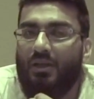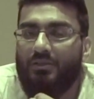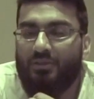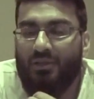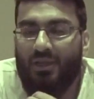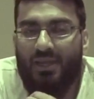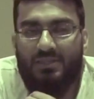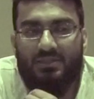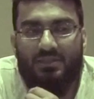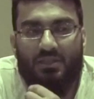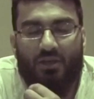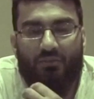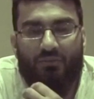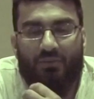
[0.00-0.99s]
So the
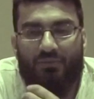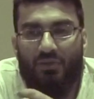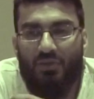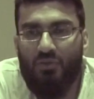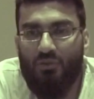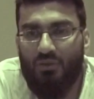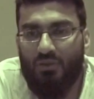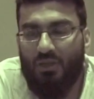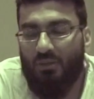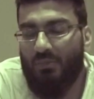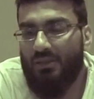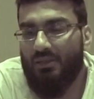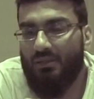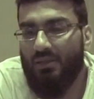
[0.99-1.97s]
hastening of the funeral, I
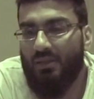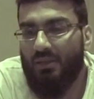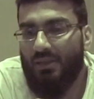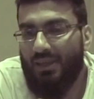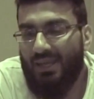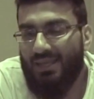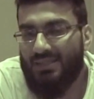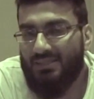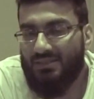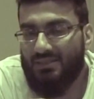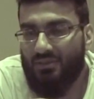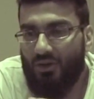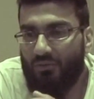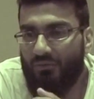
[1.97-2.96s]
mean,
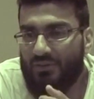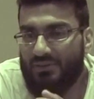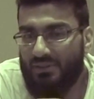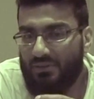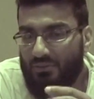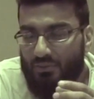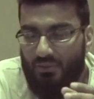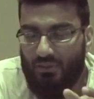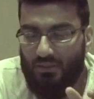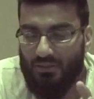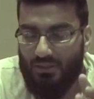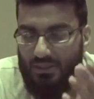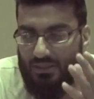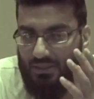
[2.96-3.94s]
is relative,
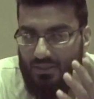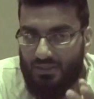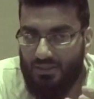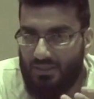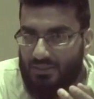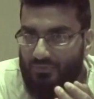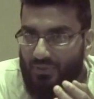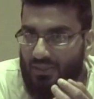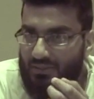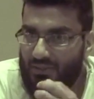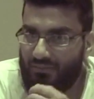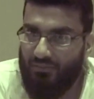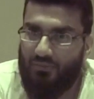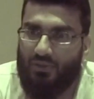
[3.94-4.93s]

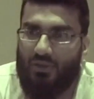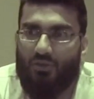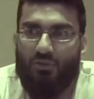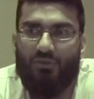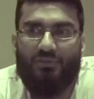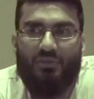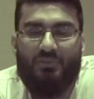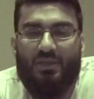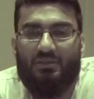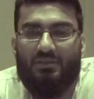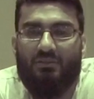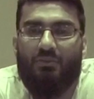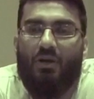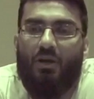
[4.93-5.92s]
if you like, or
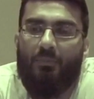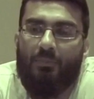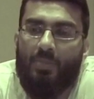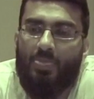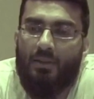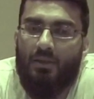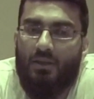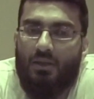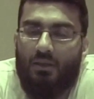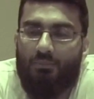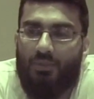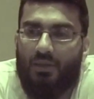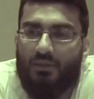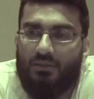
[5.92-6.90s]
subjective.
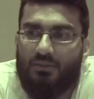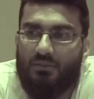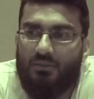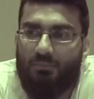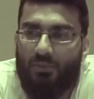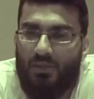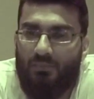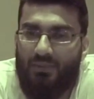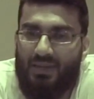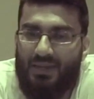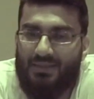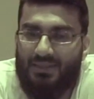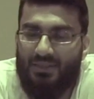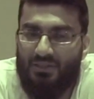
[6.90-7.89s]
But the point
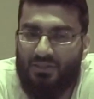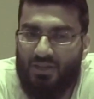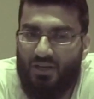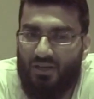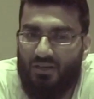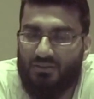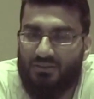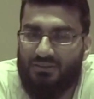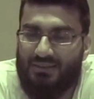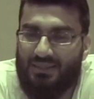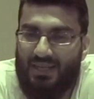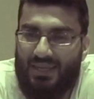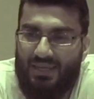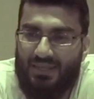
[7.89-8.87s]
being is that you can't
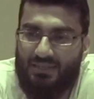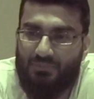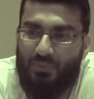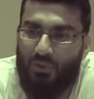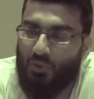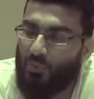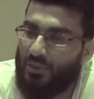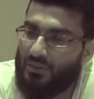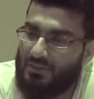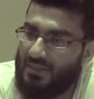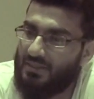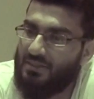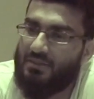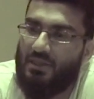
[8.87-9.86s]
delay it beyond what's
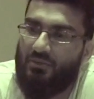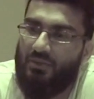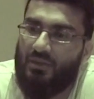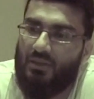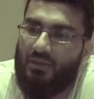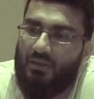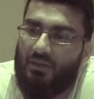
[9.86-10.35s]
necessary.